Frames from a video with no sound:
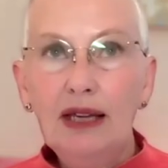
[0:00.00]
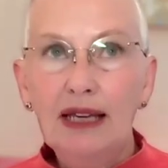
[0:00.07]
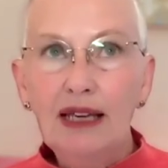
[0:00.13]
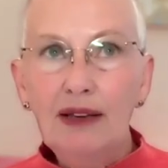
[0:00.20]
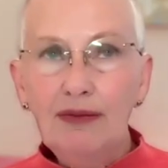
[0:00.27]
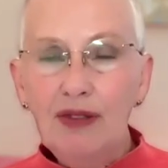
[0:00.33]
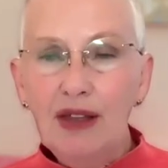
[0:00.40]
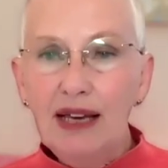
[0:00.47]

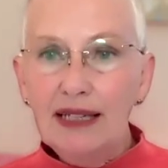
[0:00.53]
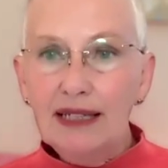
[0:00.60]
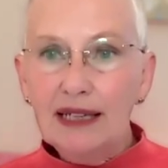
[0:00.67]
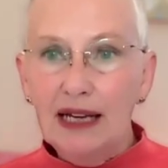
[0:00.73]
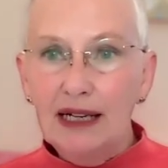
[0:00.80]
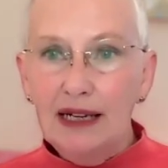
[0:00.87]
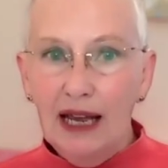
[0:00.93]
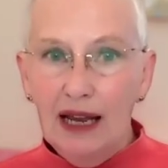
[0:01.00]
If there's
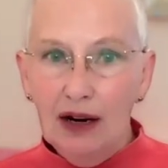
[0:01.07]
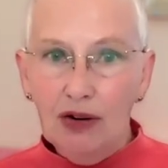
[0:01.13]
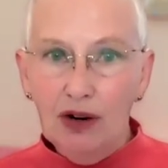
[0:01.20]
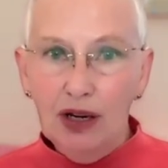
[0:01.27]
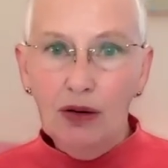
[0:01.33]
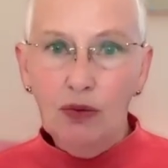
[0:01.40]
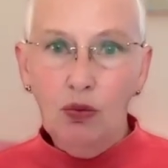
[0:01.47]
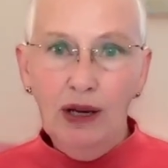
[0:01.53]
an
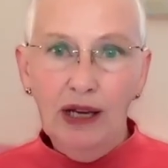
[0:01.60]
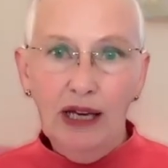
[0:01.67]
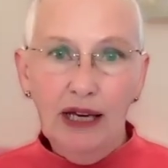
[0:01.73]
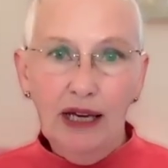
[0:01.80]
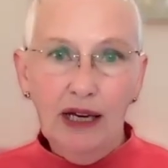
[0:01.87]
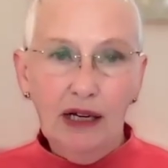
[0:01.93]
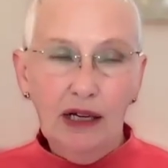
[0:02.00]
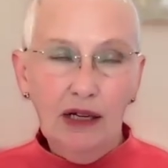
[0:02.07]
area
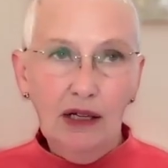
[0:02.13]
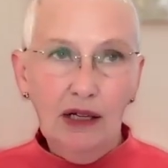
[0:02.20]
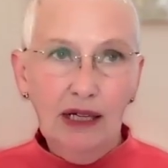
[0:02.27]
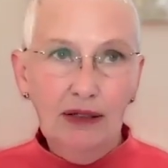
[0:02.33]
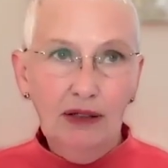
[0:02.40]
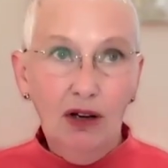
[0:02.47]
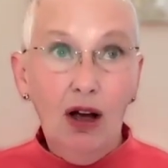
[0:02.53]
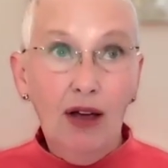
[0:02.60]
where
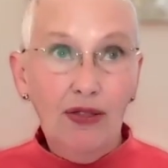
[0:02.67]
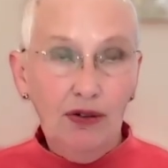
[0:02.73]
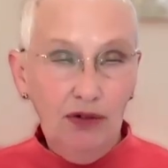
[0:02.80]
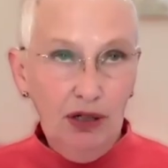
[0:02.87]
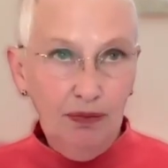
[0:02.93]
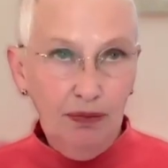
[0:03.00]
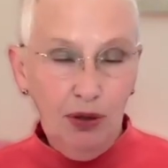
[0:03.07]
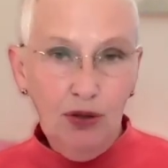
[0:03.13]

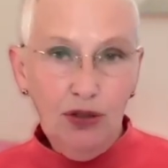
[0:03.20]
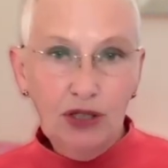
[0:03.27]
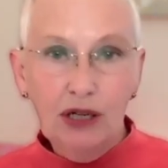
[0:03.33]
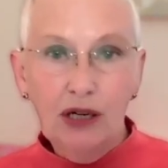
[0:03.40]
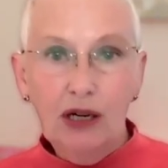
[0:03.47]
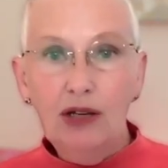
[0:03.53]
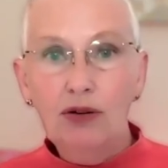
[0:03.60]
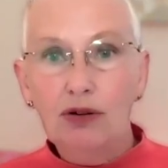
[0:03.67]
either
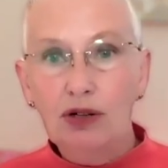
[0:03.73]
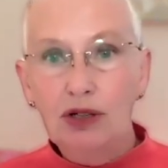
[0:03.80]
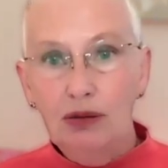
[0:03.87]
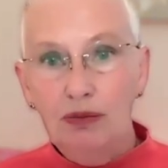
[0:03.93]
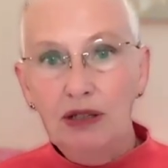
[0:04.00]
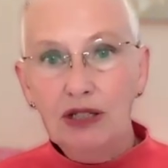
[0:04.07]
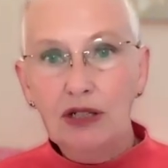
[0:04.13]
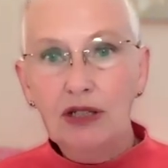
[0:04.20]
personally or in your
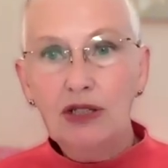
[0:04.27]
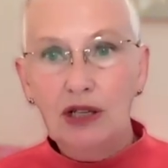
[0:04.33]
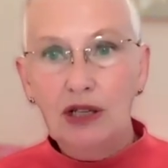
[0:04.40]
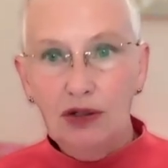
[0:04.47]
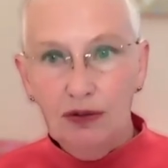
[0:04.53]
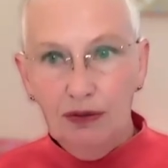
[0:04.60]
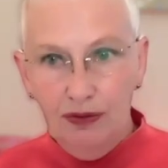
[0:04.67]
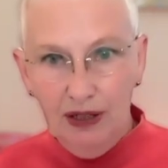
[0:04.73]
business that
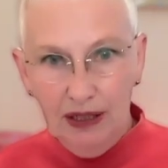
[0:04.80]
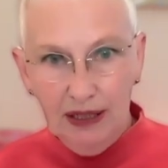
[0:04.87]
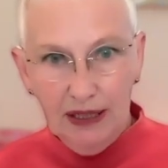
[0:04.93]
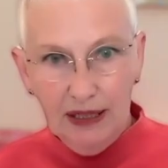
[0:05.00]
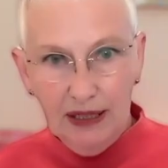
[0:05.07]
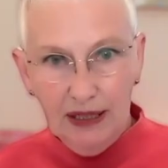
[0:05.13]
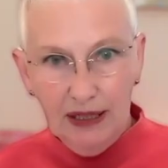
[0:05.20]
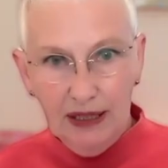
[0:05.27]
you're feeling
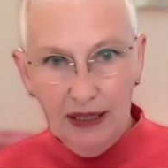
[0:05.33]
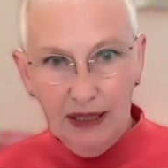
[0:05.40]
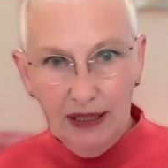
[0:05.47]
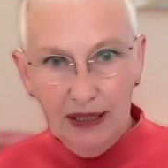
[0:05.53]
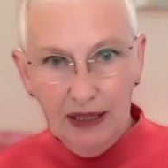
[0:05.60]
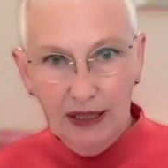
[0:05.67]
stuck,